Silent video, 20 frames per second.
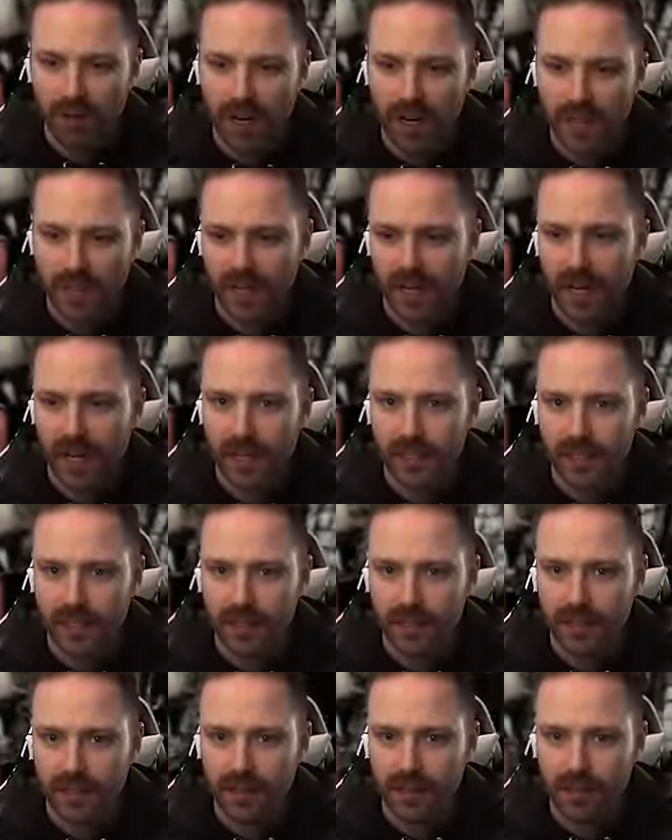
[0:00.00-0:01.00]
of
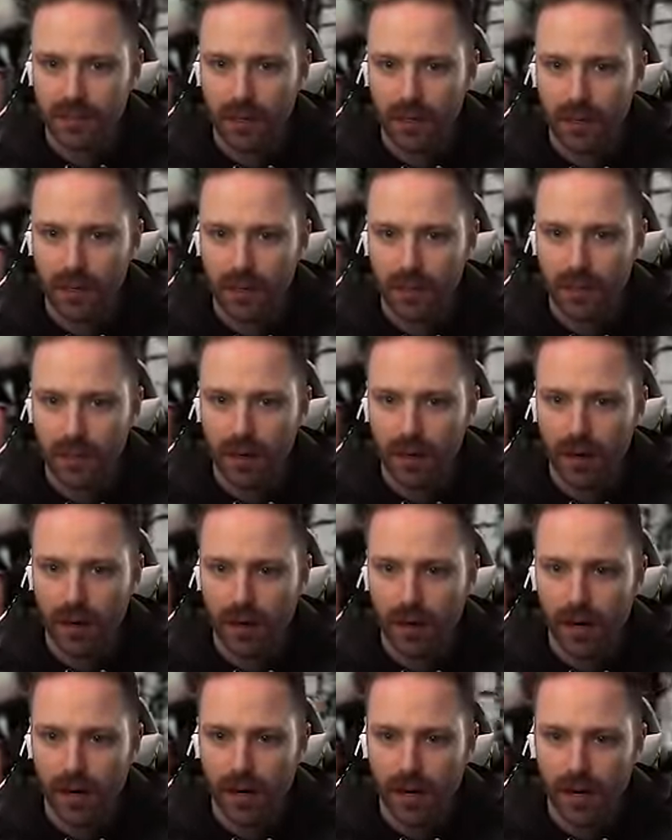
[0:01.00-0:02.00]
Vitality. Let's get some armor
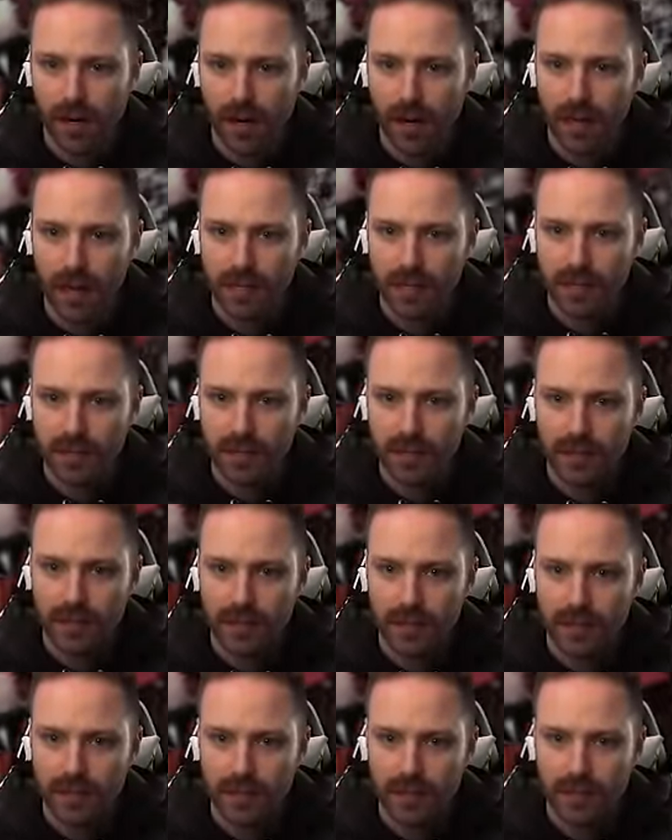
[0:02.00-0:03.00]
on.
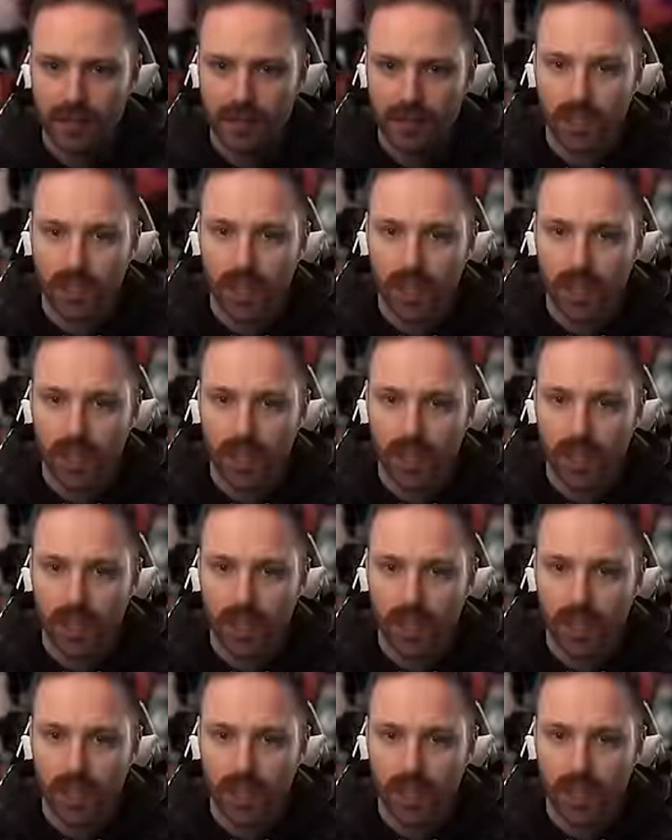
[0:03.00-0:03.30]
Yes.